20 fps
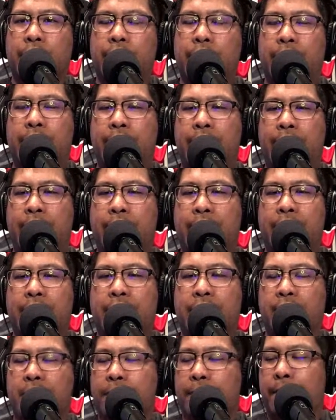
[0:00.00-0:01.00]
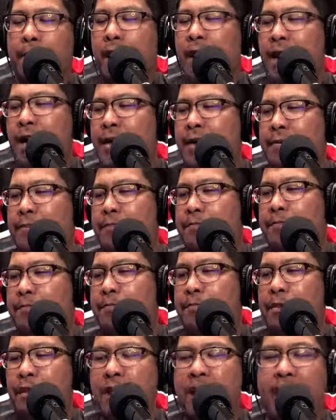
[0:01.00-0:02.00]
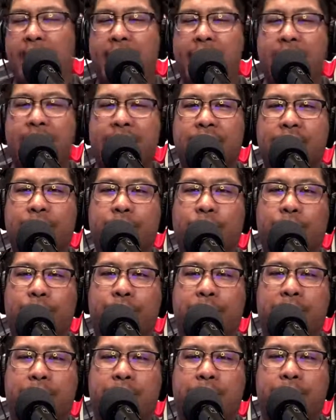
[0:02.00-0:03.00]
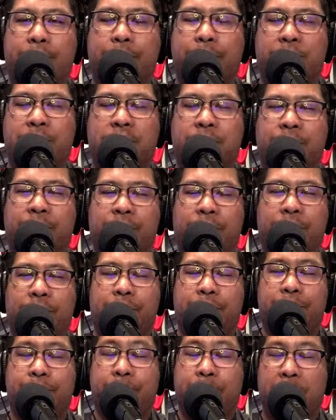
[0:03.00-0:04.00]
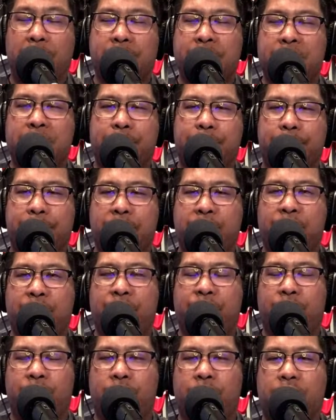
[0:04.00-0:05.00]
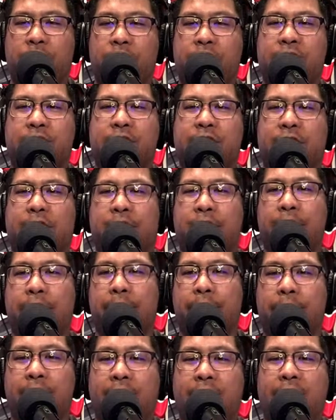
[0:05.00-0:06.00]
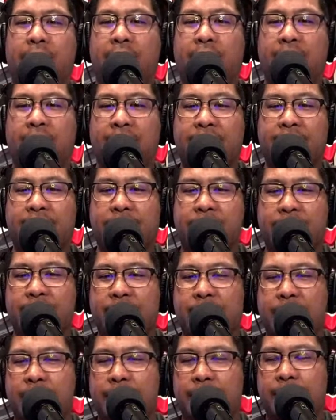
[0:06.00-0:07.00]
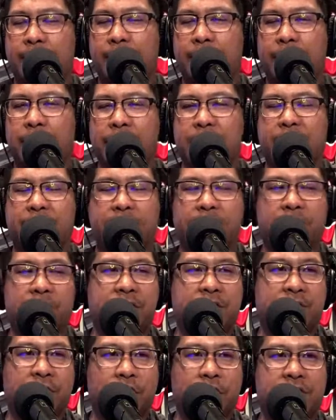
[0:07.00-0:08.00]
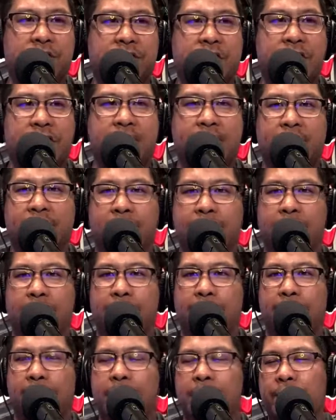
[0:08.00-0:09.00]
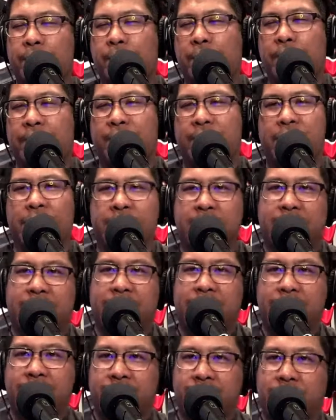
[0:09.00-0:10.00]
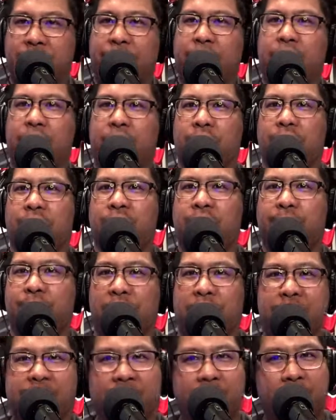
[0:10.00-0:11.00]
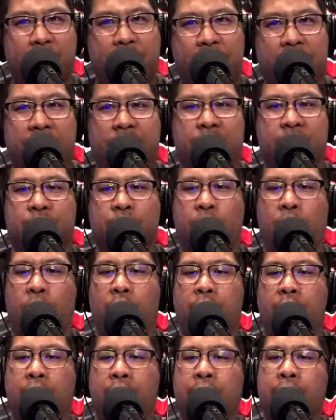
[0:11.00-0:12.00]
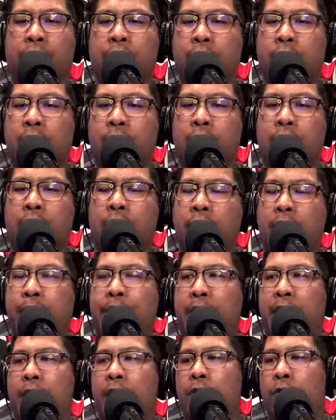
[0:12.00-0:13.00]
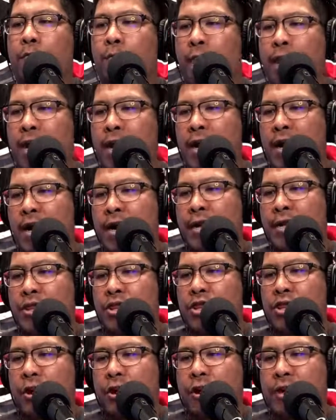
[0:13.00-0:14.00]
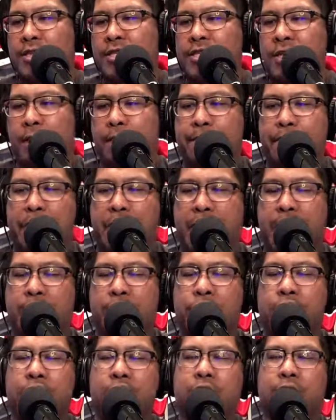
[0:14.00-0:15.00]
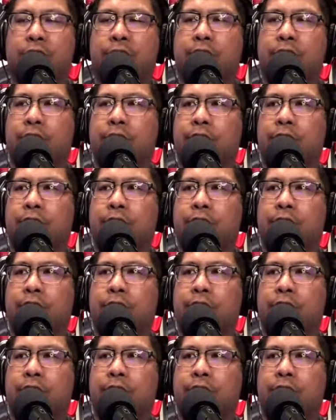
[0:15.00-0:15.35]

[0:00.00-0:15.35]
And my blog will be on Pucks and Pitchforks blog, pucksandpitchforks.com. We're having a little technical difficulties, but I did write it this morning about my thoughts about